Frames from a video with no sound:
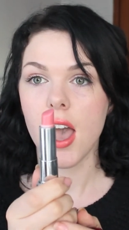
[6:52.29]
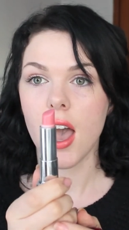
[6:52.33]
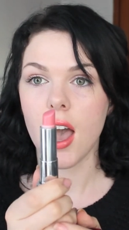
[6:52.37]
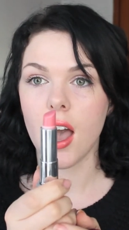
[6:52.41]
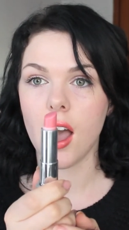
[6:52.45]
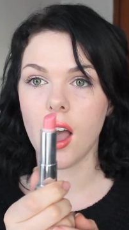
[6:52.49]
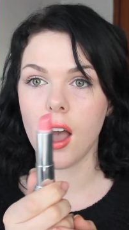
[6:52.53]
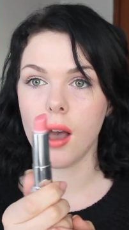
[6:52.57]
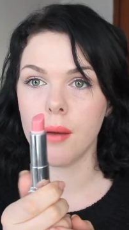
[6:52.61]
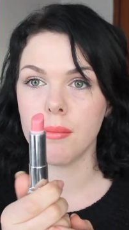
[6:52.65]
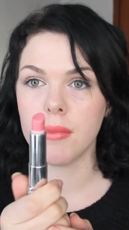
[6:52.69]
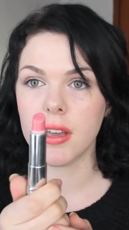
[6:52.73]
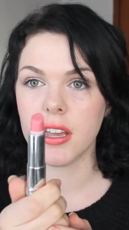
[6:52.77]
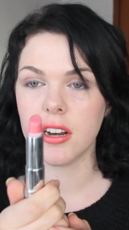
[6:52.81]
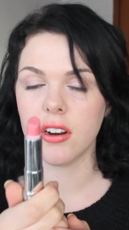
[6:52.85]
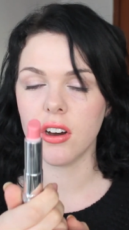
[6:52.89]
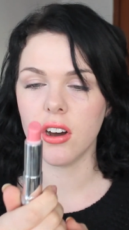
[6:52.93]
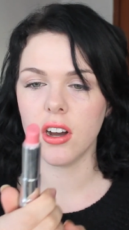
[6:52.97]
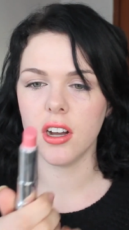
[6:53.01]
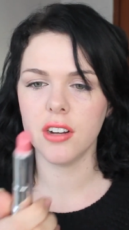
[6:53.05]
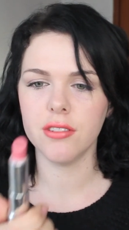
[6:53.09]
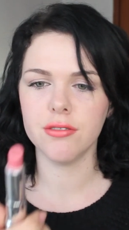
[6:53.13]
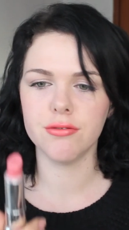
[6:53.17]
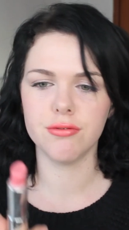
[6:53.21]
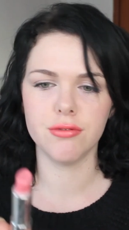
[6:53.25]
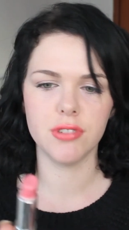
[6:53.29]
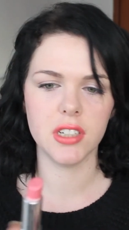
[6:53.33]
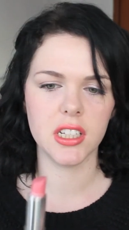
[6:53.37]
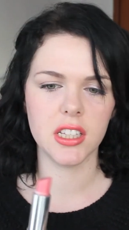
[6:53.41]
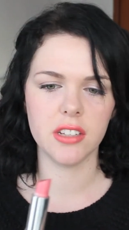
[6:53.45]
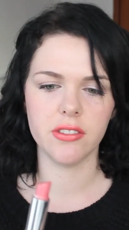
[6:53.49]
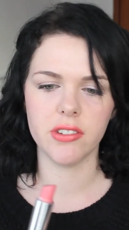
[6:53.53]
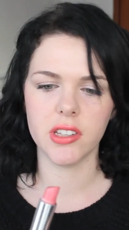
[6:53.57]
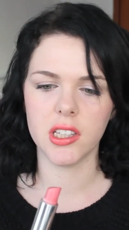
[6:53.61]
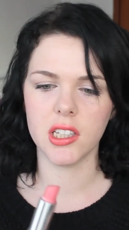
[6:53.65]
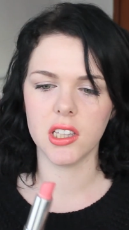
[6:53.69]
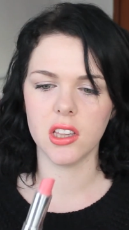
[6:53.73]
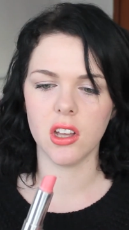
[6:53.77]
And I
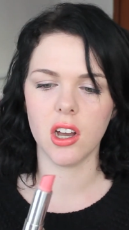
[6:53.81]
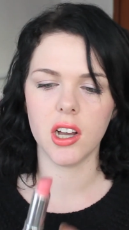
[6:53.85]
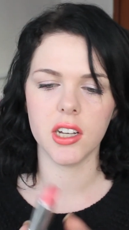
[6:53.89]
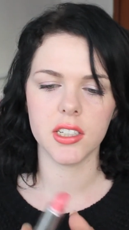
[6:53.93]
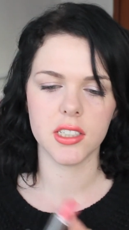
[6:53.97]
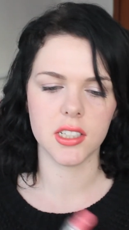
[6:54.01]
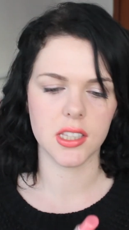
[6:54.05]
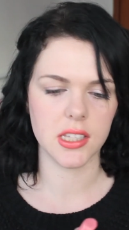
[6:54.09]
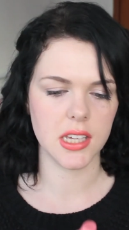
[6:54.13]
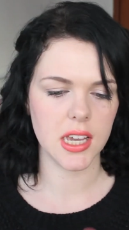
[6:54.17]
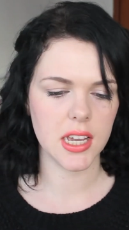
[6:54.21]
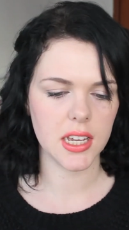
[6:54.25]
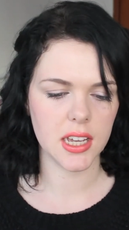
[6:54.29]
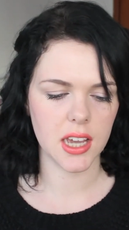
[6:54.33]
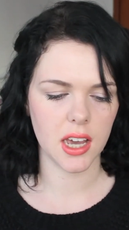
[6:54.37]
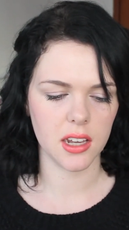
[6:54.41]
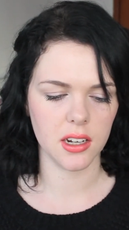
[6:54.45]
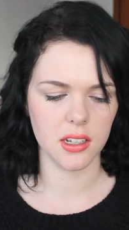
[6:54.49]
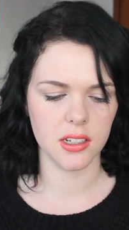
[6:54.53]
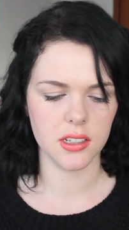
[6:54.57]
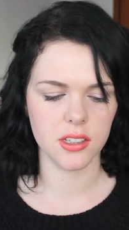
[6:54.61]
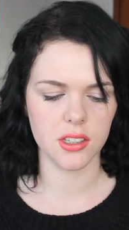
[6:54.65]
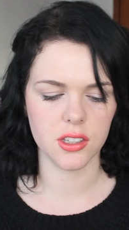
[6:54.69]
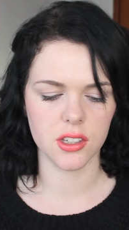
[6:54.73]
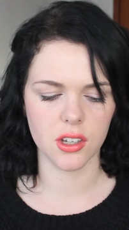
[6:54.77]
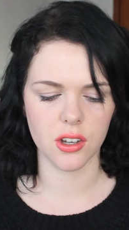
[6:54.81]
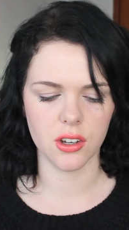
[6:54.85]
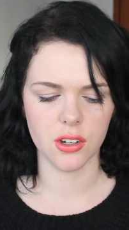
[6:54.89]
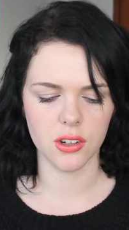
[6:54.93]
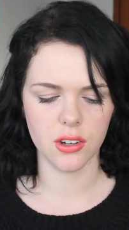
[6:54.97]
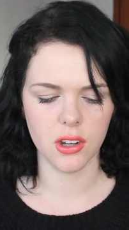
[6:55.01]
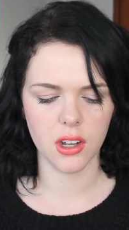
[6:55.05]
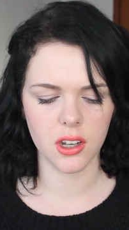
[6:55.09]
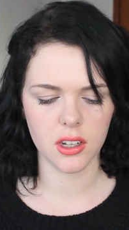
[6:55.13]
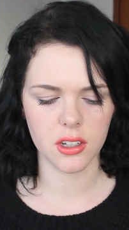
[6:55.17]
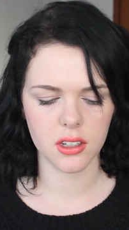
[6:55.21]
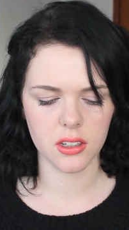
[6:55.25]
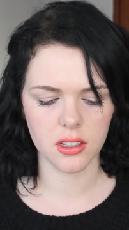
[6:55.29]
really liked that colour, so,
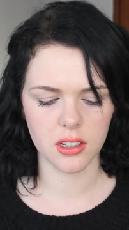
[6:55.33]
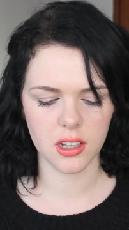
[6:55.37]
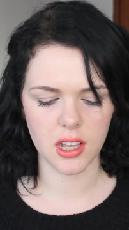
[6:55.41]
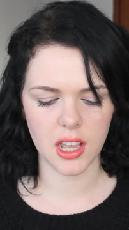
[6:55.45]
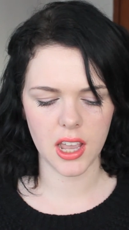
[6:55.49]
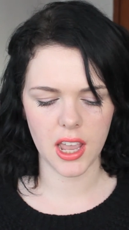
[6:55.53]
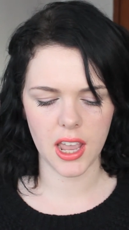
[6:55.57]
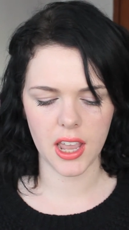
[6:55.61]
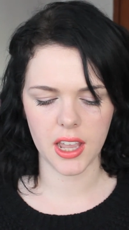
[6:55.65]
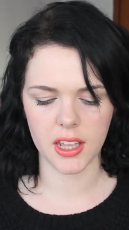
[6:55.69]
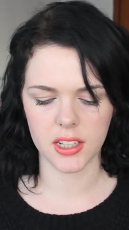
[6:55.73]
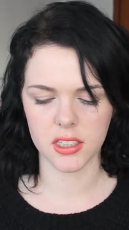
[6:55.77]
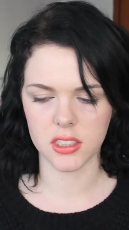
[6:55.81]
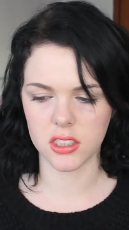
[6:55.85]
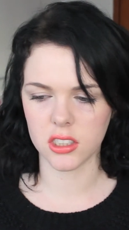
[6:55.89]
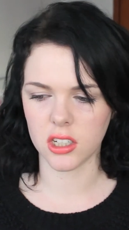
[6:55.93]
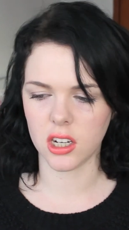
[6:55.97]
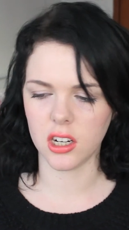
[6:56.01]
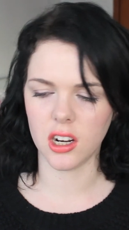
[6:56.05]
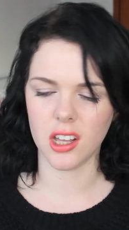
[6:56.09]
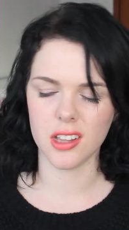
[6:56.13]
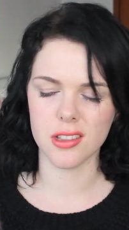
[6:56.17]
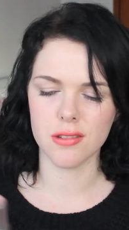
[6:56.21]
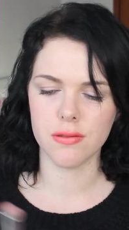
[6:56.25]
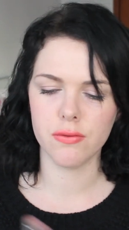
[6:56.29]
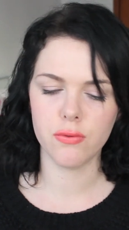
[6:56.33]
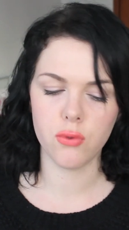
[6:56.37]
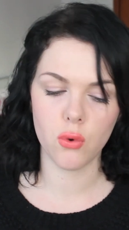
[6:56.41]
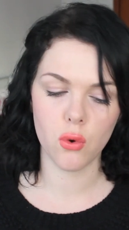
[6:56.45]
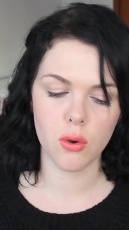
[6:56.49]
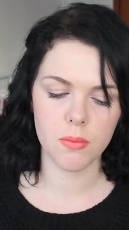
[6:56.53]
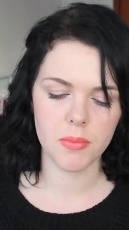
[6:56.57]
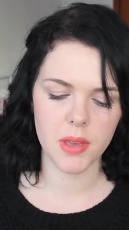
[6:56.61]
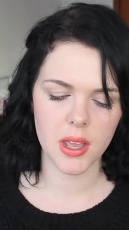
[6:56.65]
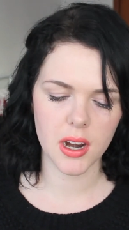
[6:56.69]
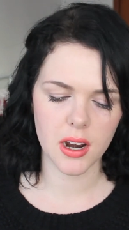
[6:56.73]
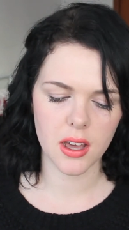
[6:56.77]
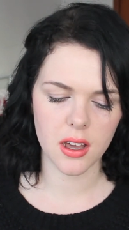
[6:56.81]
and I like the
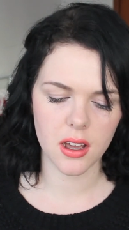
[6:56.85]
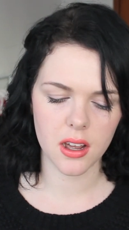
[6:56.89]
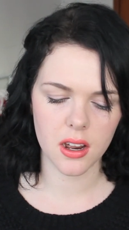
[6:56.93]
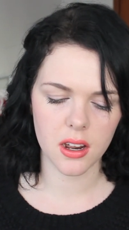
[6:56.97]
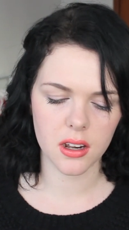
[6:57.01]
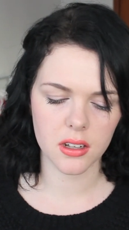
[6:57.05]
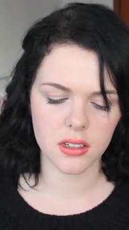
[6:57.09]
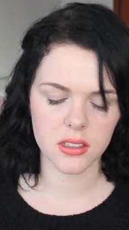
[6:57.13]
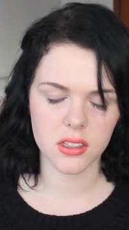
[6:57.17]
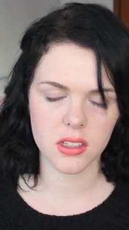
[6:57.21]
formula.